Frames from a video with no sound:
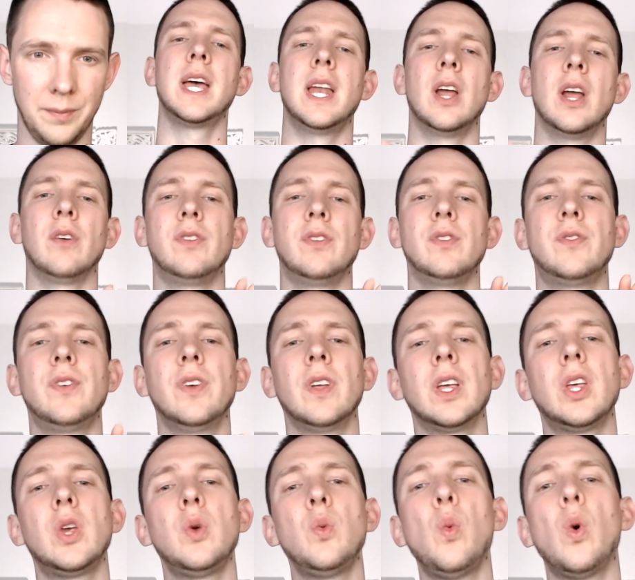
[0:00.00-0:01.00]
Now, if you feel
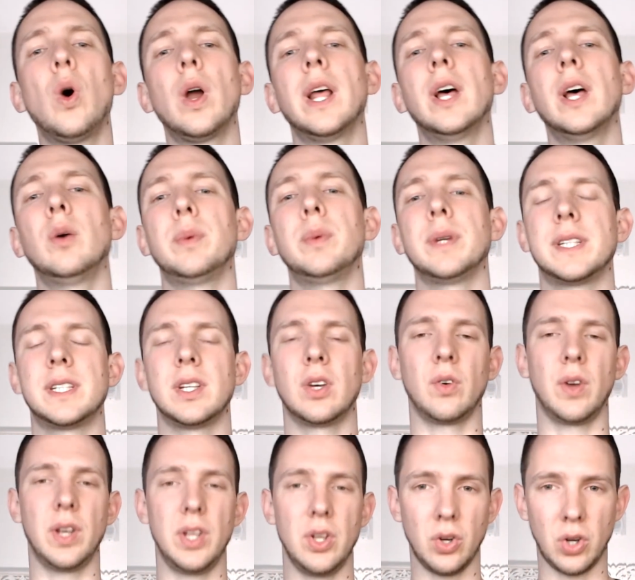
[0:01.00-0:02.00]
like you want help
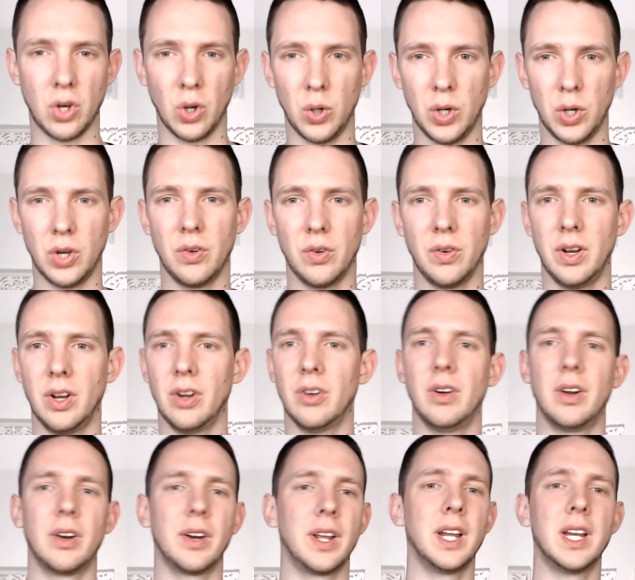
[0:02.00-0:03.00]
accelerating your coding career or
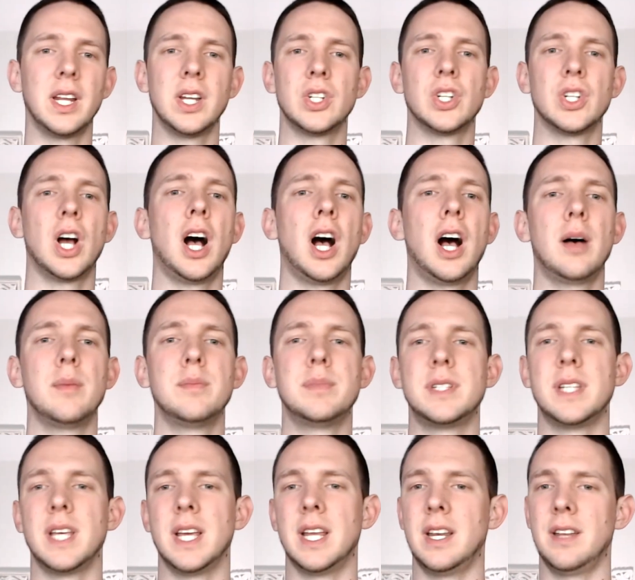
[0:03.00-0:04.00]
on getting
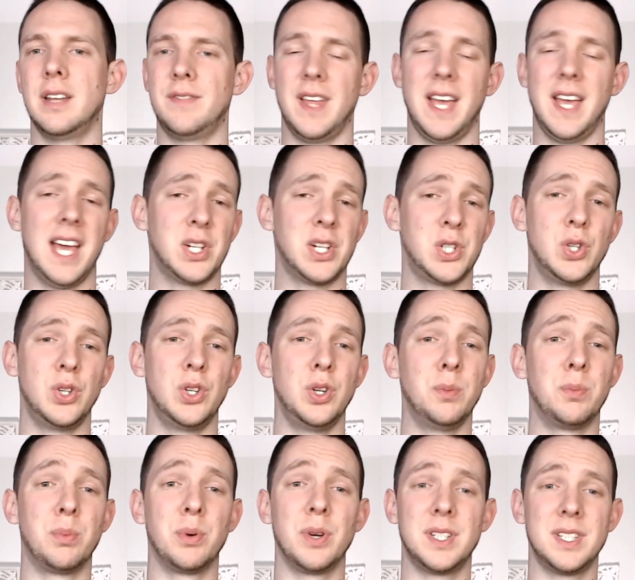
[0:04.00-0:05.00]
jobs, and if they ask you to do
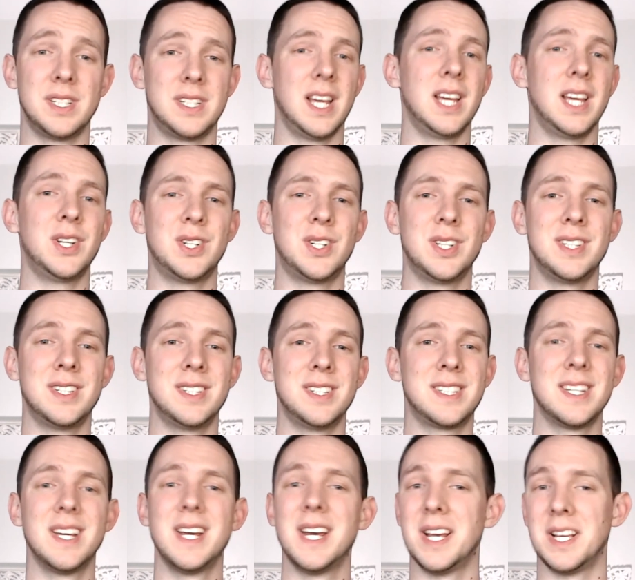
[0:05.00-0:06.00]

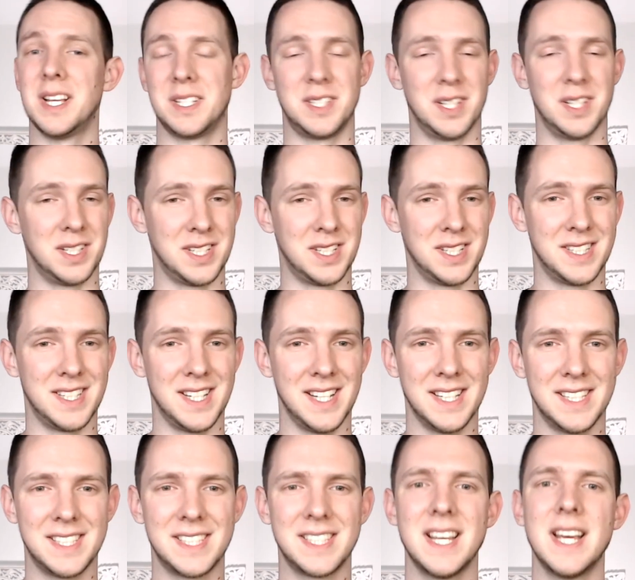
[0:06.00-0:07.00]
presentations such as
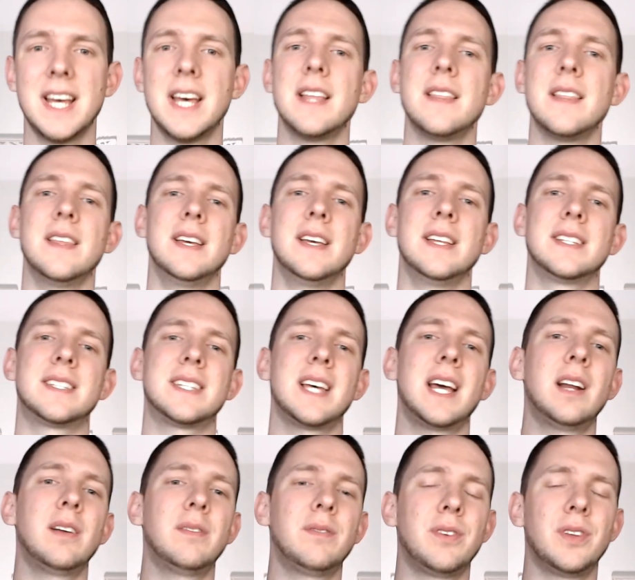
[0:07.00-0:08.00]
this, then sign
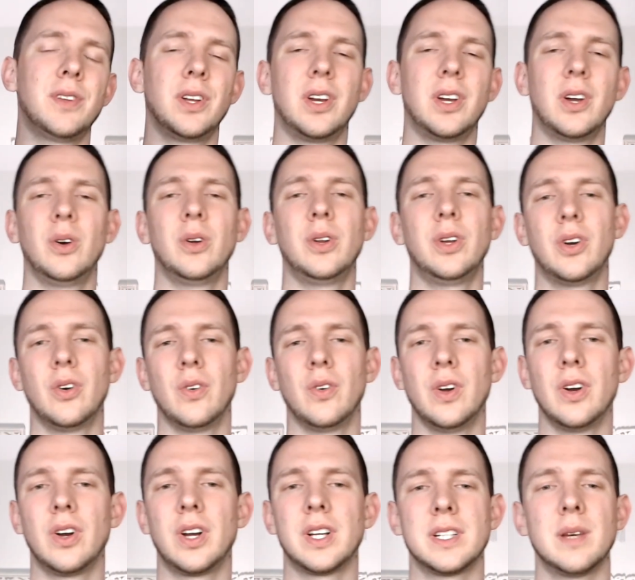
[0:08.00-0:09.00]
up for the Coding
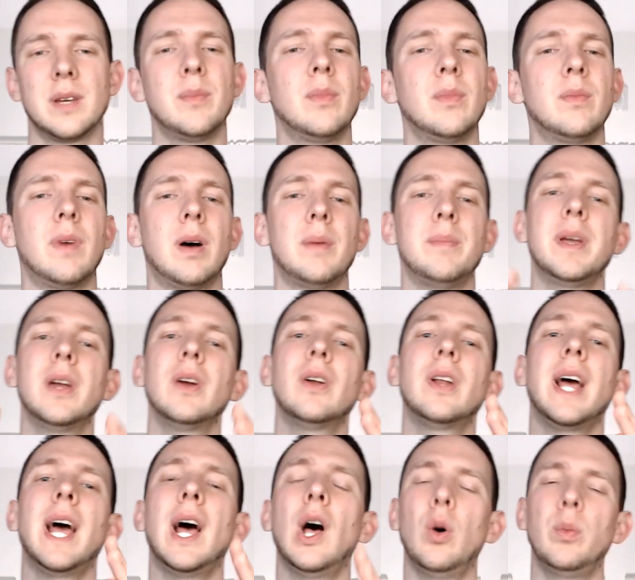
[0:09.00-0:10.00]
Career, because I'm here to
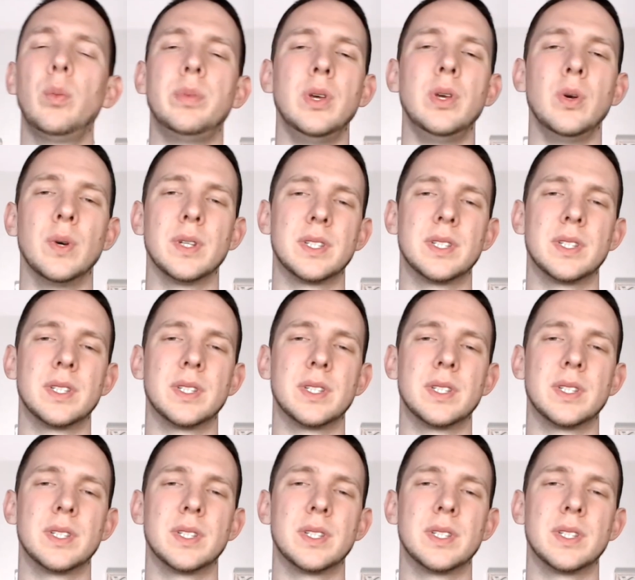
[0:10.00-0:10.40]
help you.